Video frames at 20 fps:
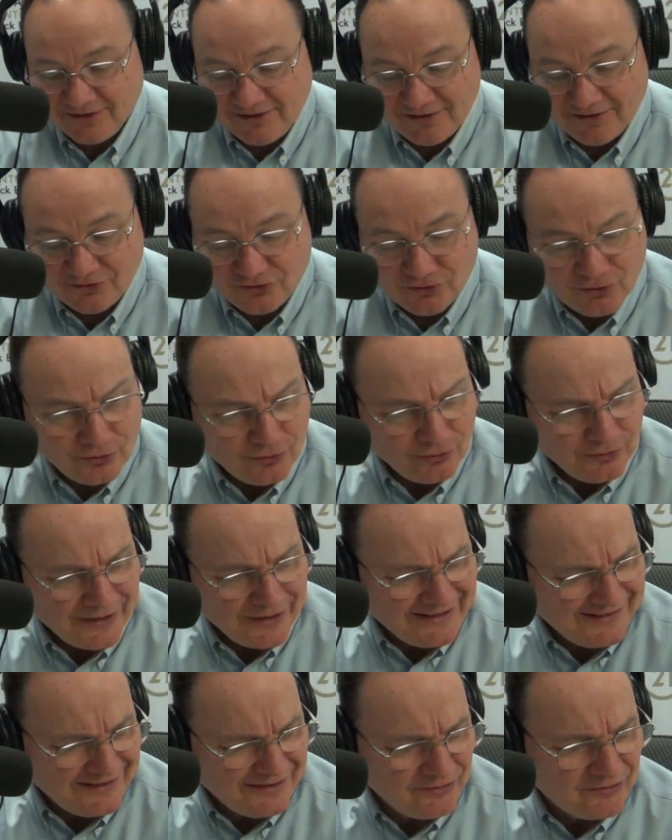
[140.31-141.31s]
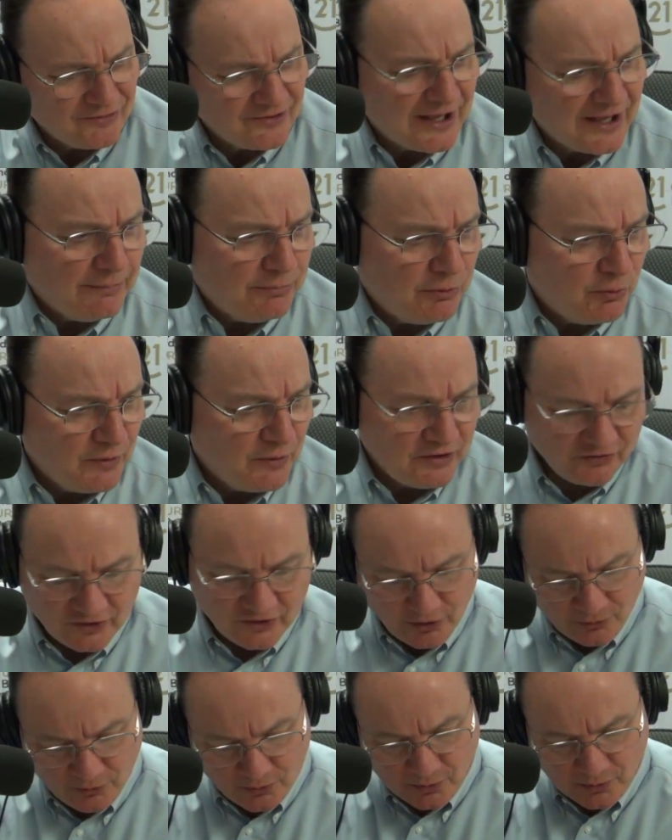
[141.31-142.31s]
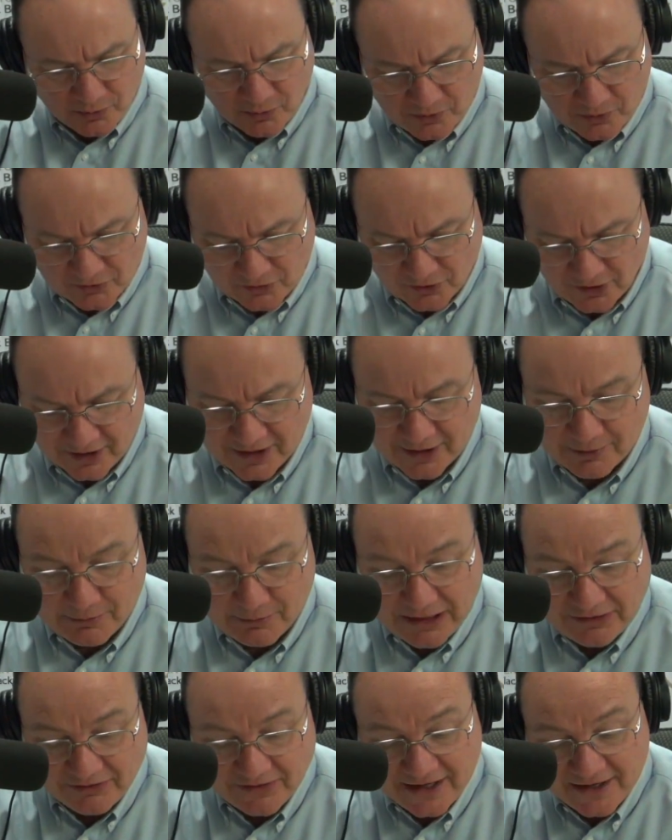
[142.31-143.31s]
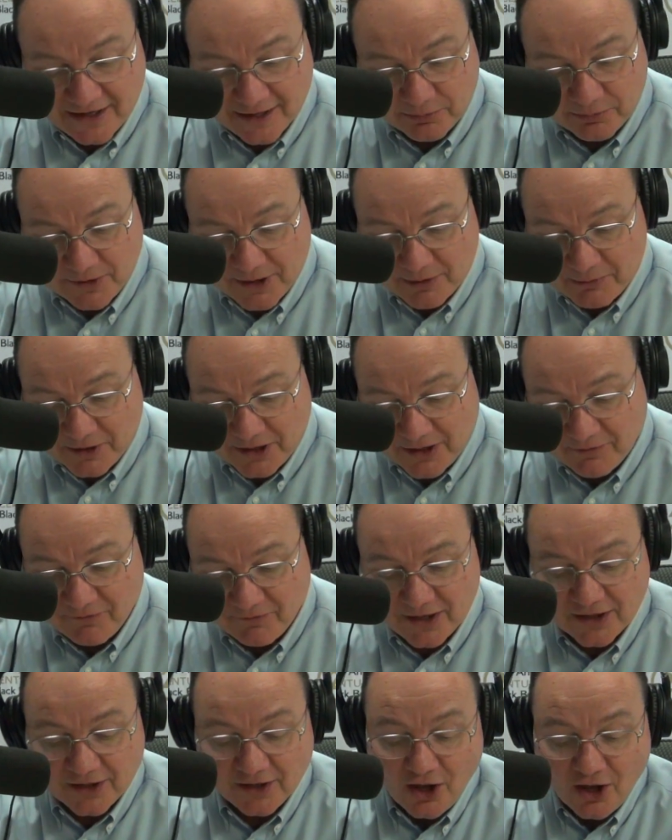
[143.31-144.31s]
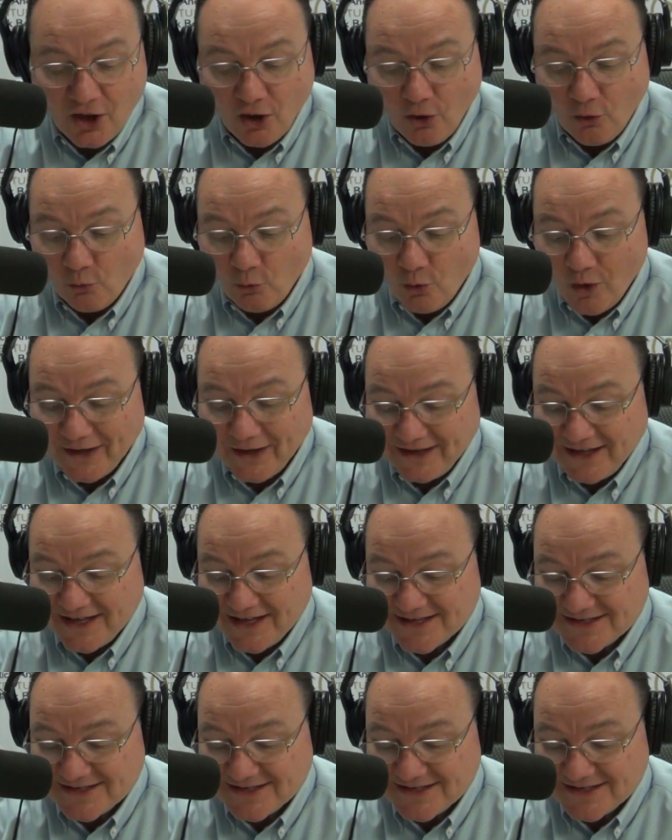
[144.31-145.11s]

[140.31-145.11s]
to, I think it was a couple weeks ago when we were talking about that upcoming event, what is